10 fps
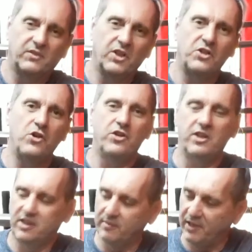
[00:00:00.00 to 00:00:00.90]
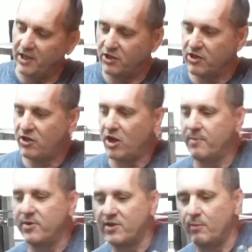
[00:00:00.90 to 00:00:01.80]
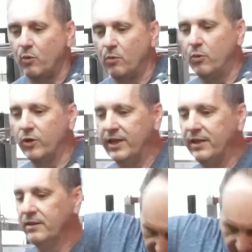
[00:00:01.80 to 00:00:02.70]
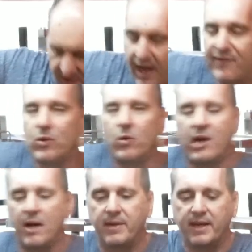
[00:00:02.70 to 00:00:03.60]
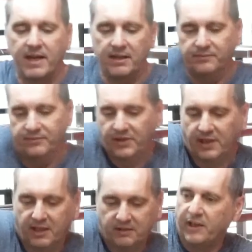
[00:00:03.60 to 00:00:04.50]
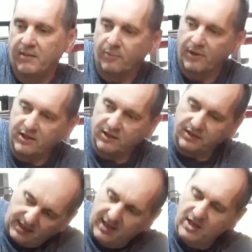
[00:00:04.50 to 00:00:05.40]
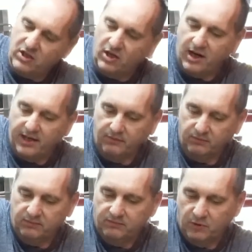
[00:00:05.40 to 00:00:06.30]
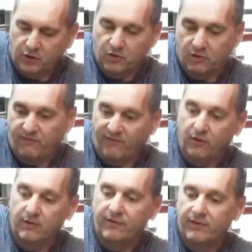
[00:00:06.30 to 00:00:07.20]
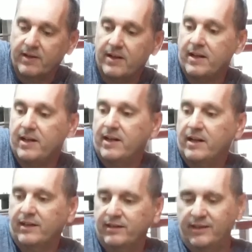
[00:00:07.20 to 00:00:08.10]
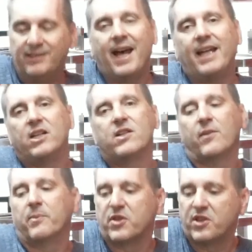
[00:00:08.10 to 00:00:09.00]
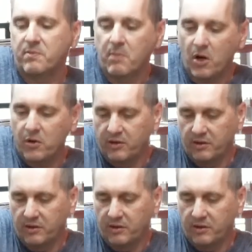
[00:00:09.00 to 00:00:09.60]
Just using some kitchen soap and some warm water, it's all coming out. So pretty impressed. The inside, which was full of the tannins from smoke,